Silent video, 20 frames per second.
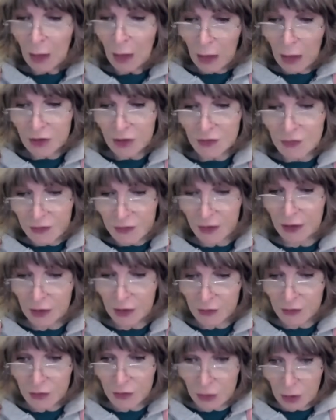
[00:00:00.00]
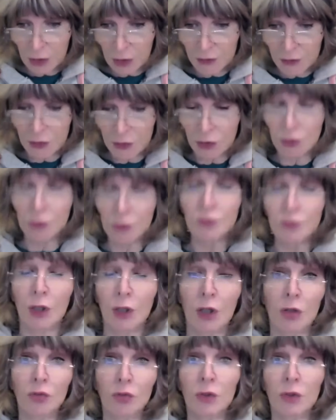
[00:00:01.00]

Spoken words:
I just think, as you know,